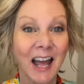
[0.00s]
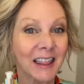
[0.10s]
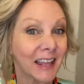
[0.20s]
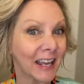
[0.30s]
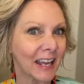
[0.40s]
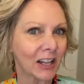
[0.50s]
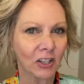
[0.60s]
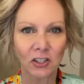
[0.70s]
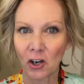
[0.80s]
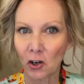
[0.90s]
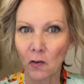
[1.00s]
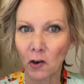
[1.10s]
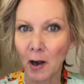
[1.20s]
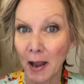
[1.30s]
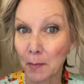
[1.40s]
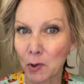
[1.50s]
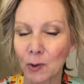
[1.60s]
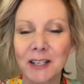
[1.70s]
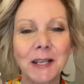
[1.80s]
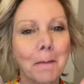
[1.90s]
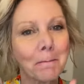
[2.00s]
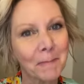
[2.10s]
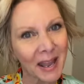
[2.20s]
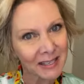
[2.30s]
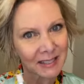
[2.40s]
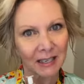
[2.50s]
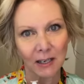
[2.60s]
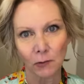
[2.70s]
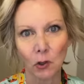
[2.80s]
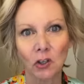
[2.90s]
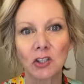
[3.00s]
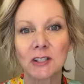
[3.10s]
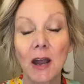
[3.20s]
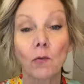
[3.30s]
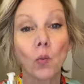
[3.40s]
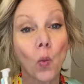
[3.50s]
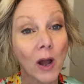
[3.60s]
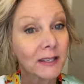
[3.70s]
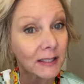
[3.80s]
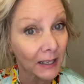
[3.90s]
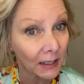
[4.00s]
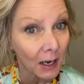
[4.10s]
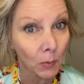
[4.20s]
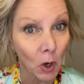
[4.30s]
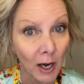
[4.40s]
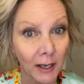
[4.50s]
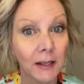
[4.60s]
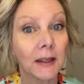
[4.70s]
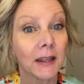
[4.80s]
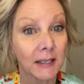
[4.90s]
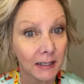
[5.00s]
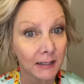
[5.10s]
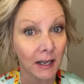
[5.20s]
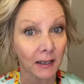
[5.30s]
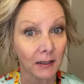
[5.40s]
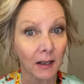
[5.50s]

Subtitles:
The Healer Turnover Ampoule is amazing, and if you could just have one skincare product, this is it.